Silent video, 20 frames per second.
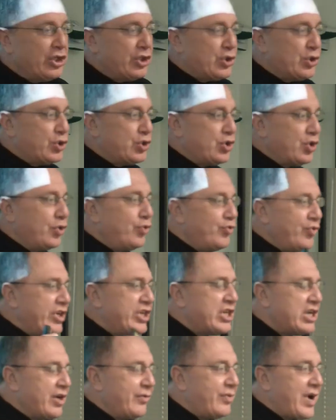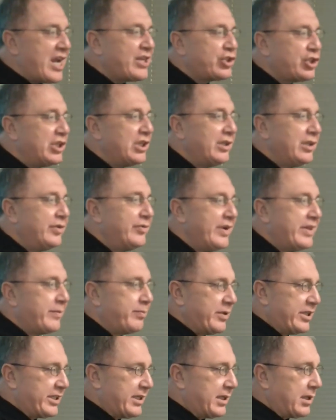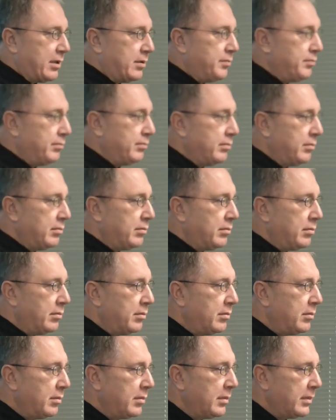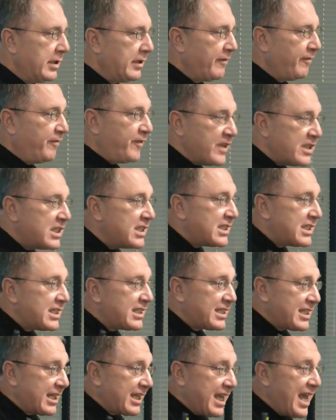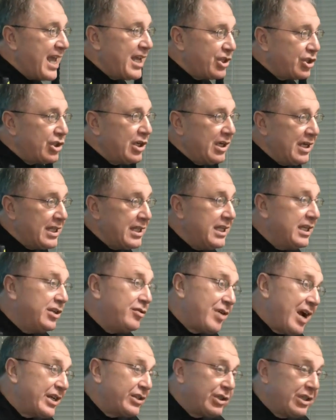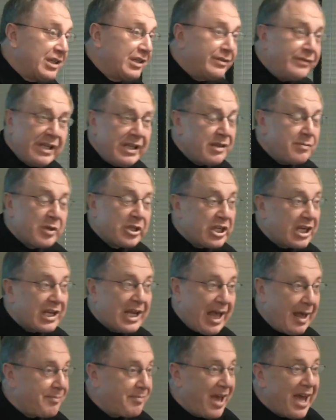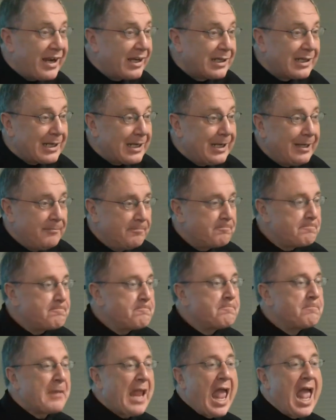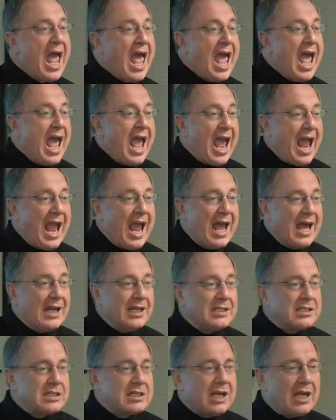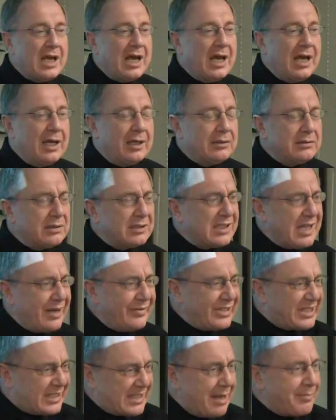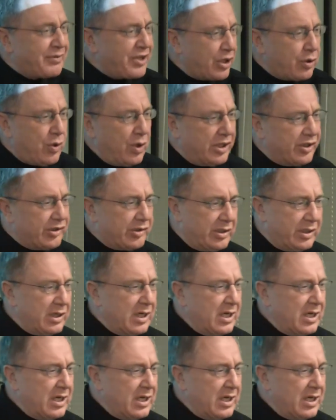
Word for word: to do rational arithmetic physicists occasionally need rational arithmetic, apparently. And uh, there is something called